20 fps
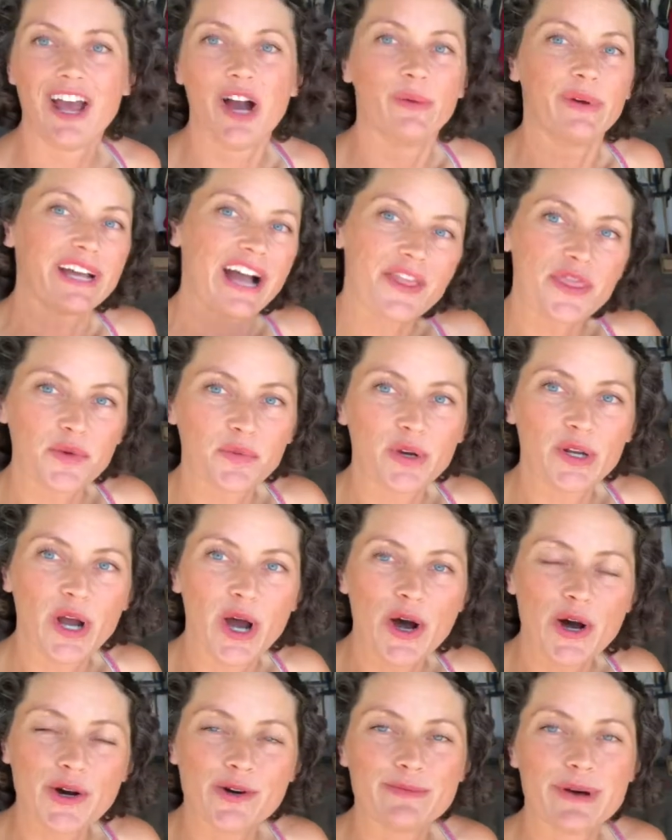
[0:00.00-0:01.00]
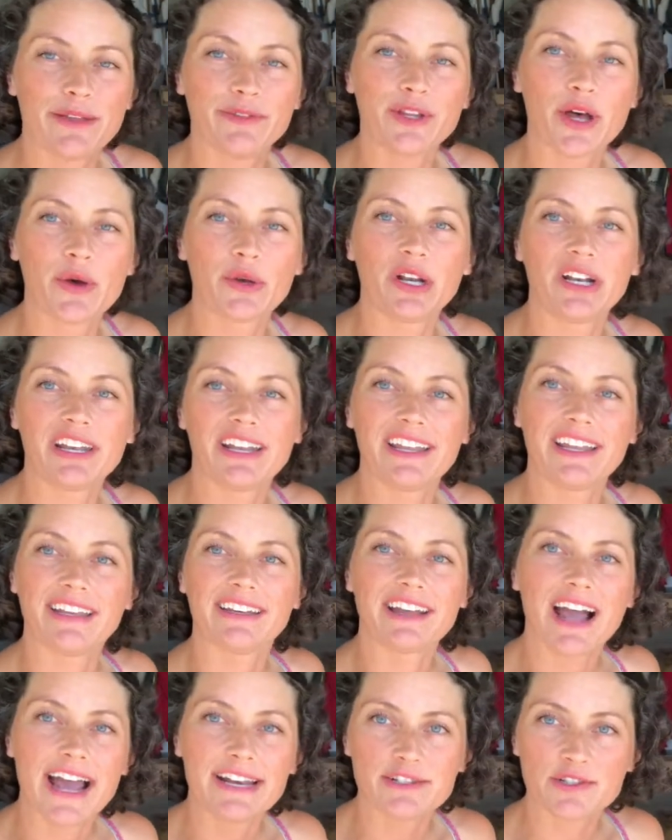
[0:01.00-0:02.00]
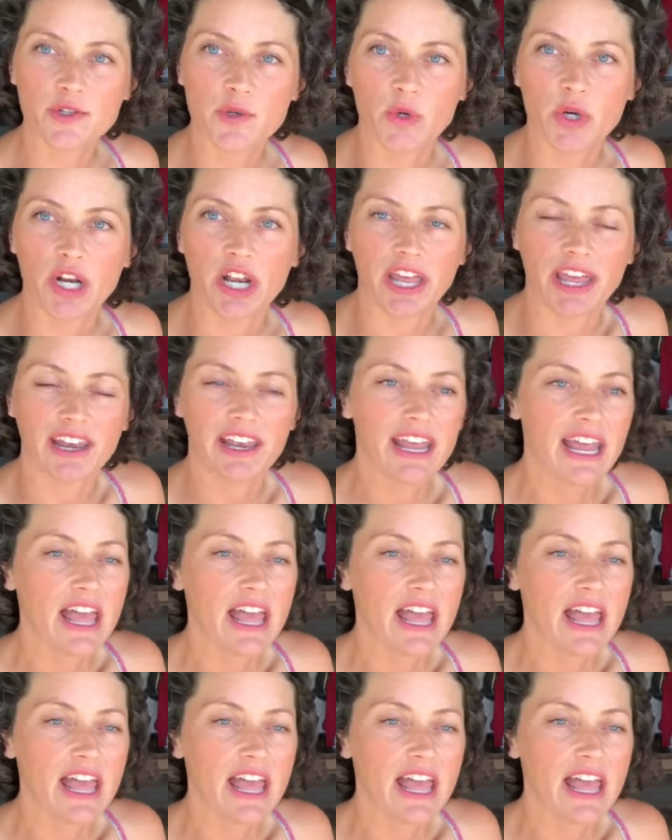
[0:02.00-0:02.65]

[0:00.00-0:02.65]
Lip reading: We got the wood home, unloaded it, and kind of sorted it.